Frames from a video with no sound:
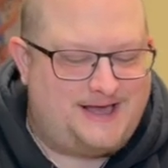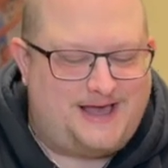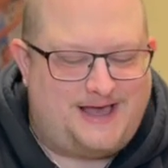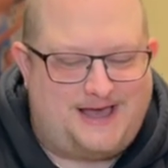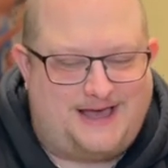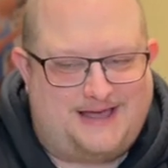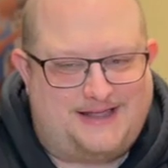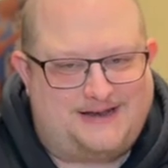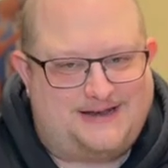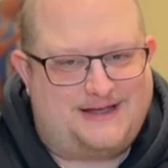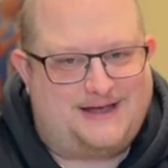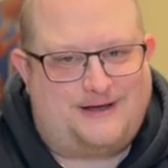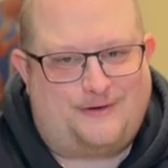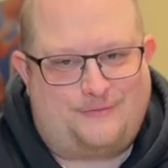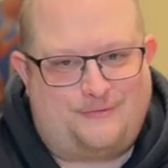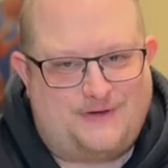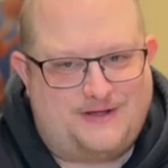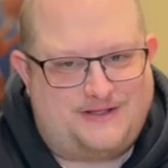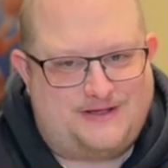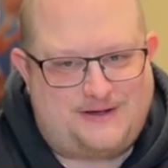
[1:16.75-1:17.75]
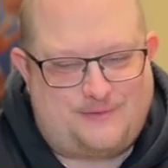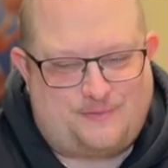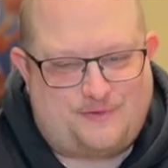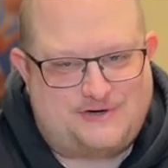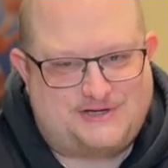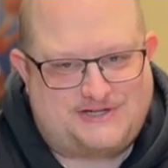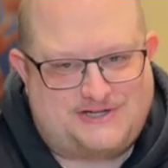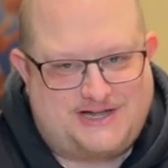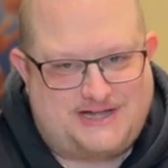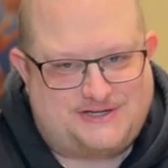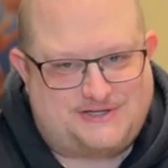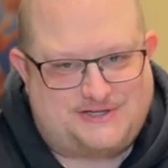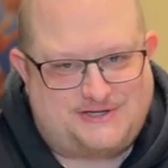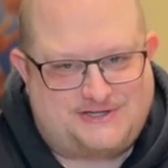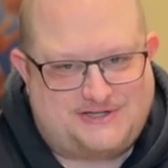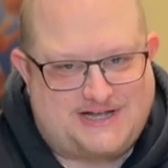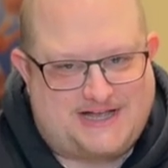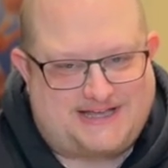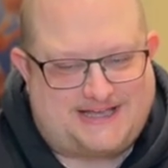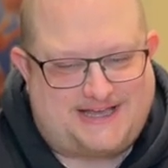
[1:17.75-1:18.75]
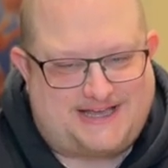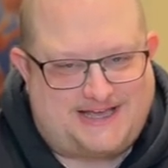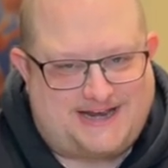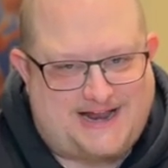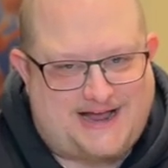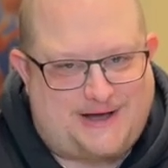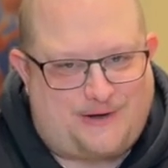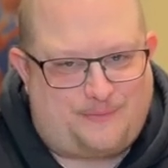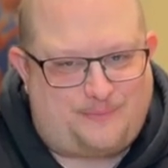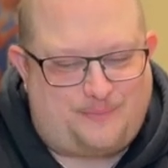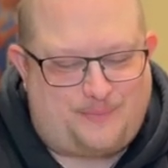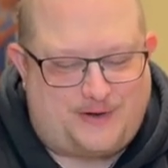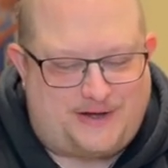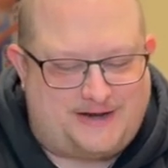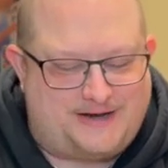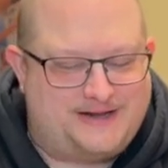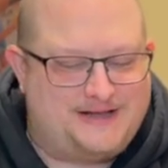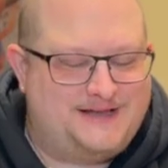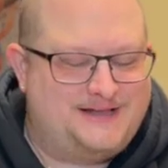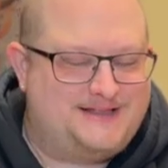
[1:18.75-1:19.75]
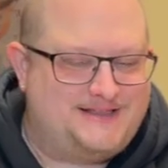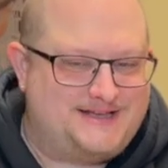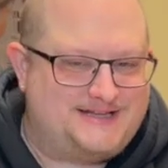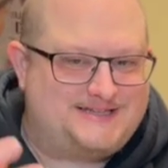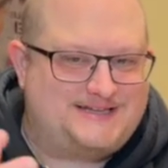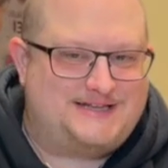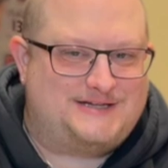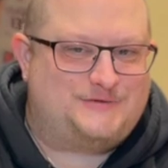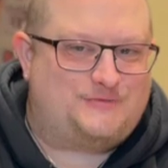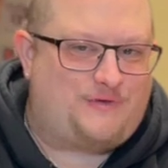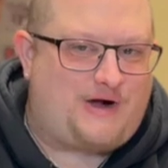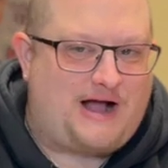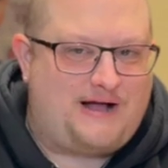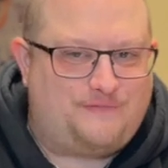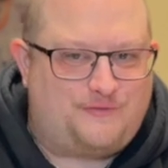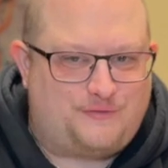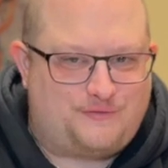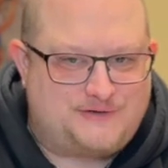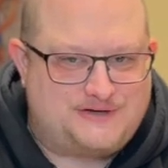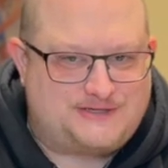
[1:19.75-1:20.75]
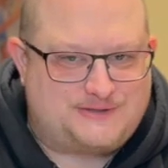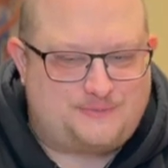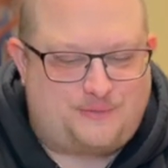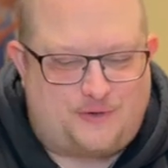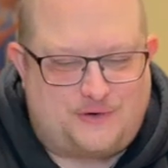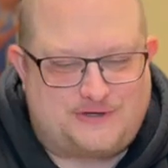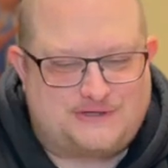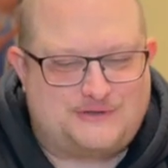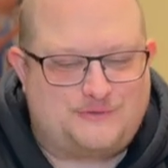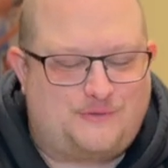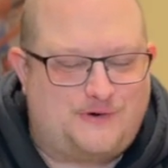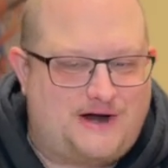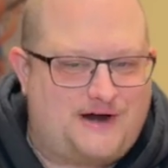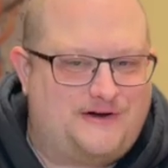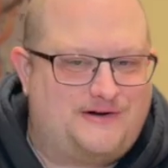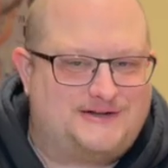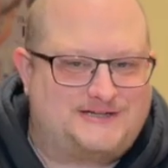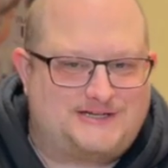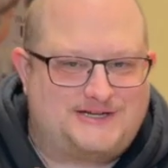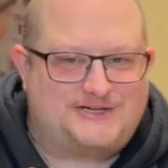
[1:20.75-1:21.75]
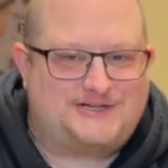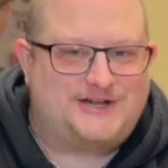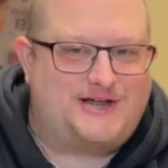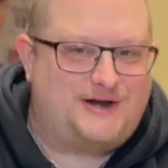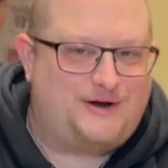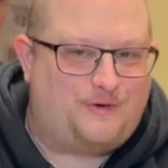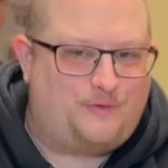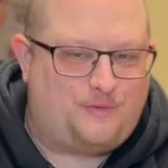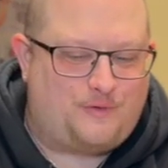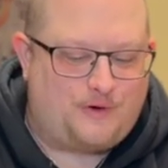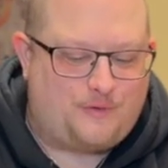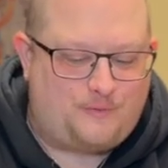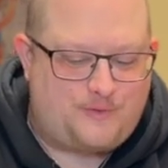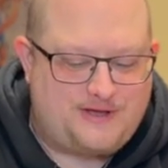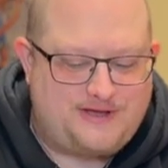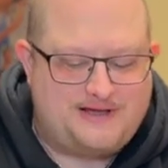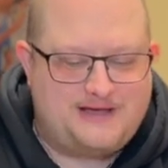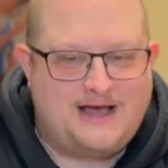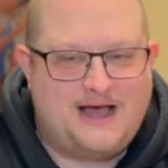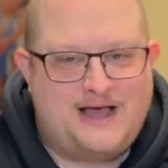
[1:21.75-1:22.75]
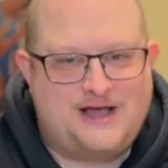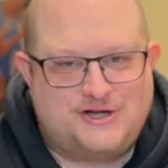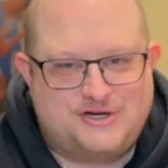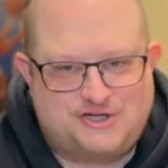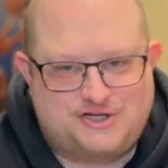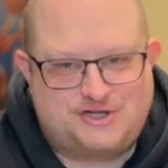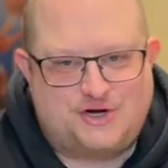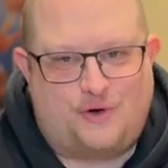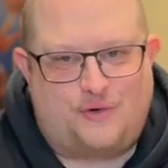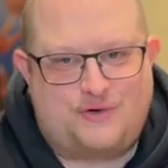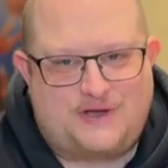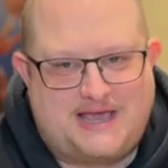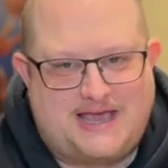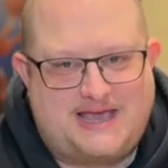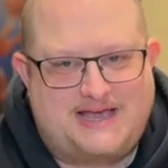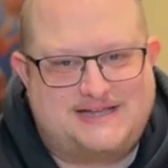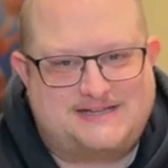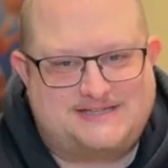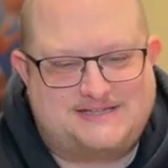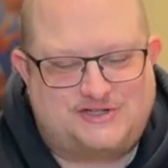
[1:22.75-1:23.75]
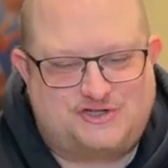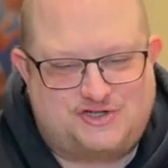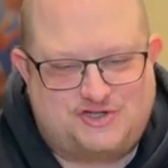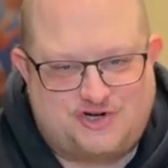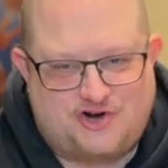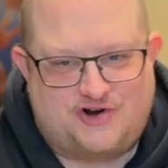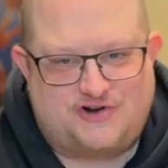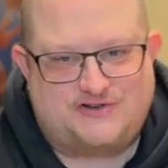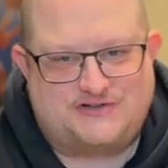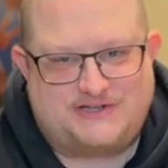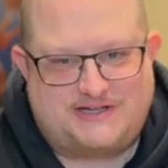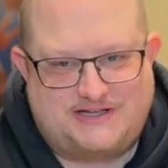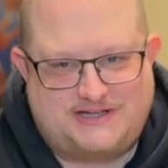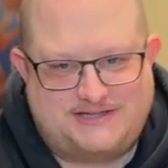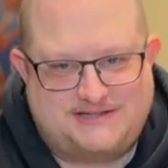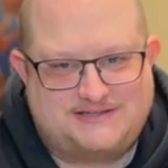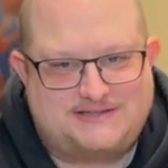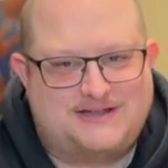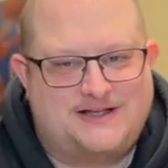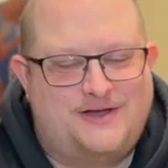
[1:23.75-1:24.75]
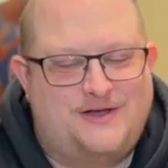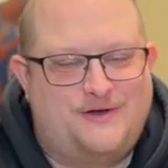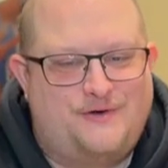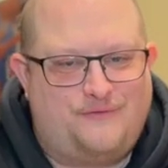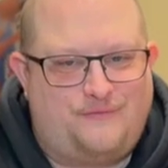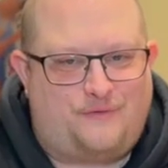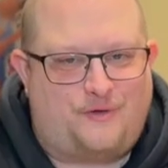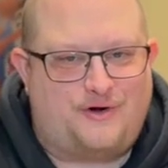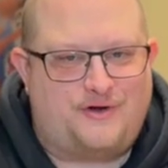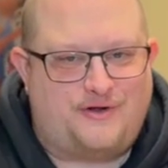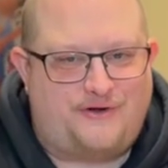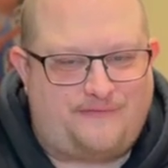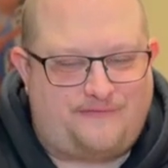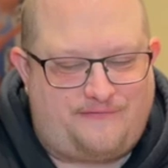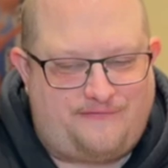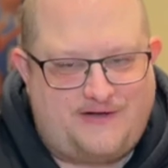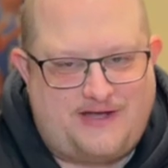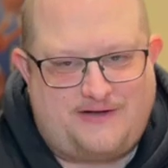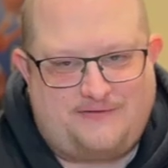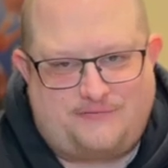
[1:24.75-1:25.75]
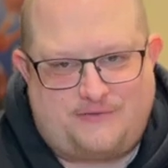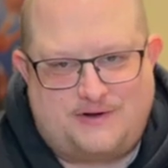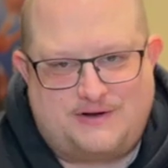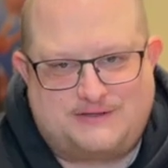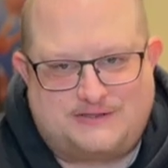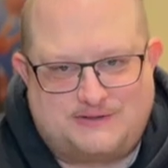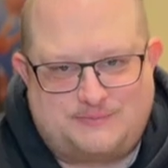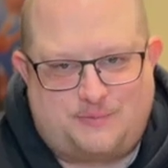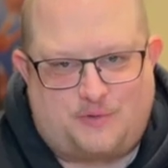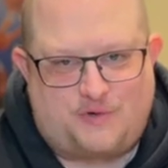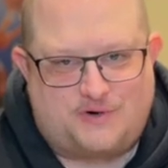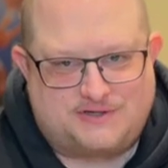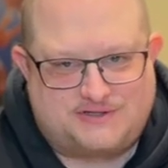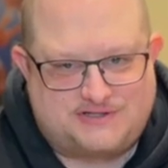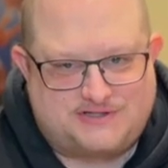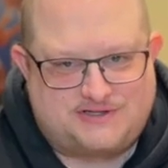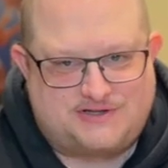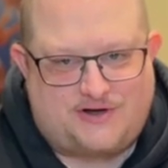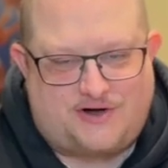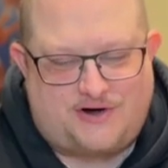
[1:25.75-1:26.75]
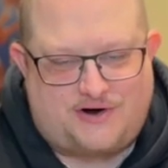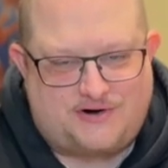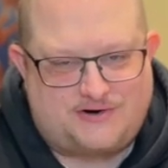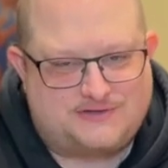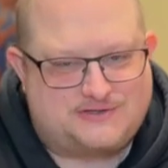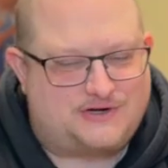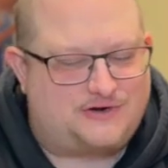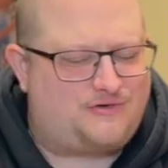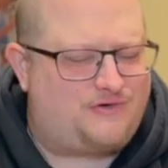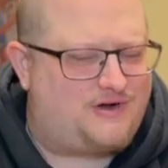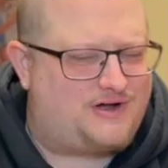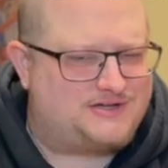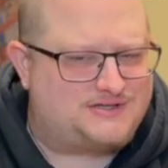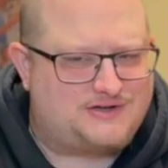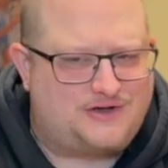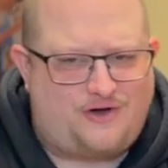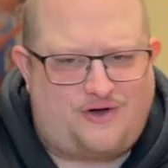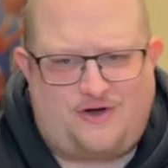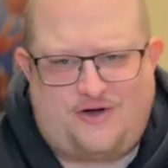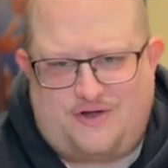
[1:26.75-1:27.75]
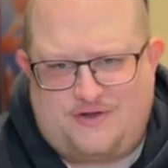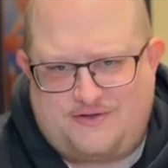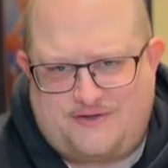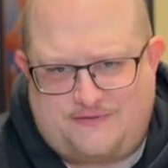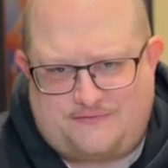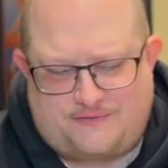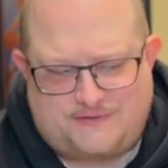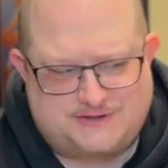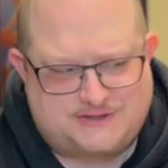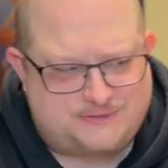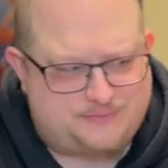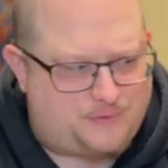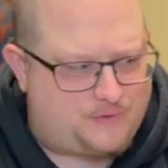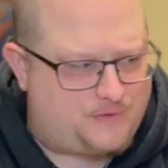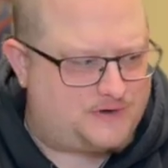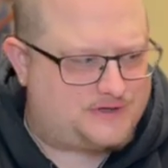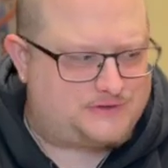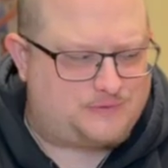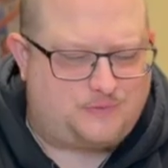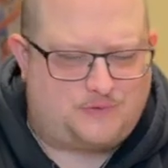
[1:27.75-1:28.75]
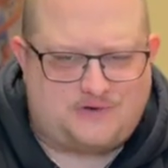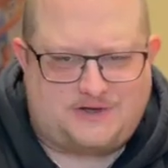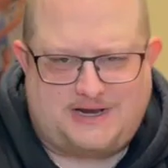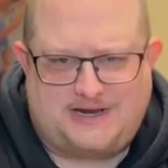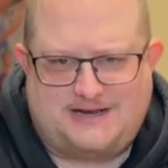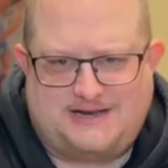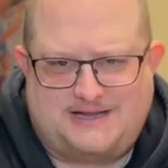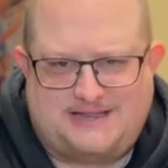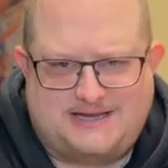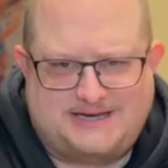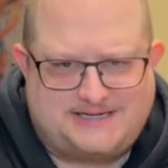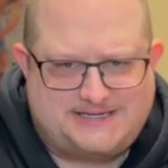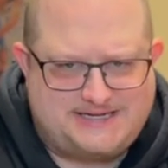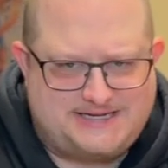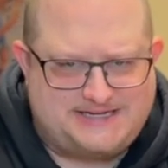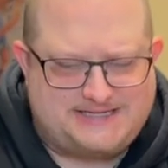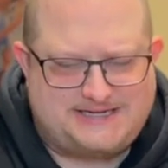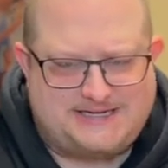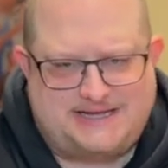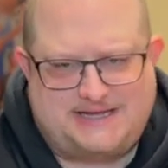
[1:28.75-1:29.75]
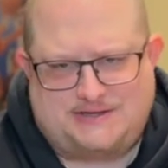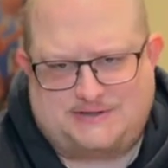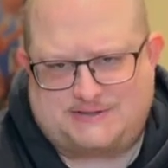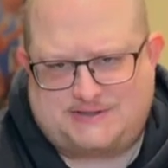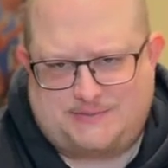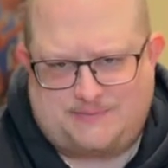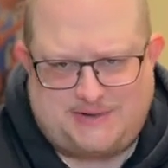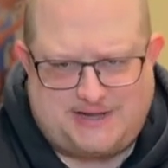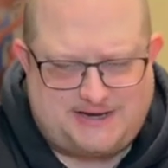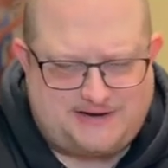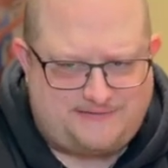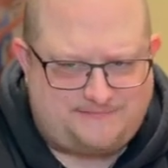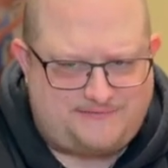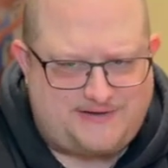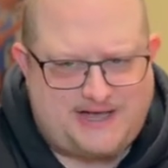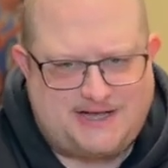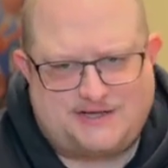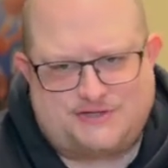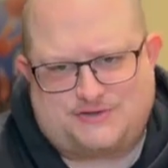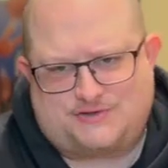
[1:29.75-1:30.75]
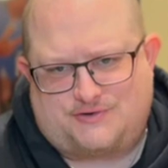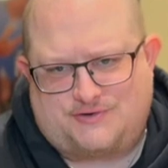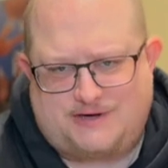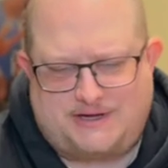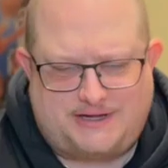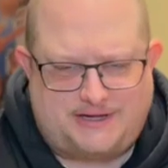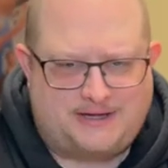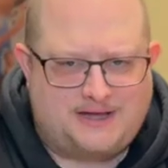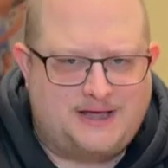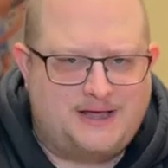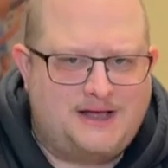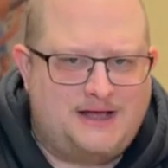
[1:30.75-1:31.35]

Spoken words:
And really appreciate you checking it out. But this is Rivalry Sportswear. It's a channel where we showcase jerseys for your favorite sports stars across all different sports. We'll get into the details, the manufacturing,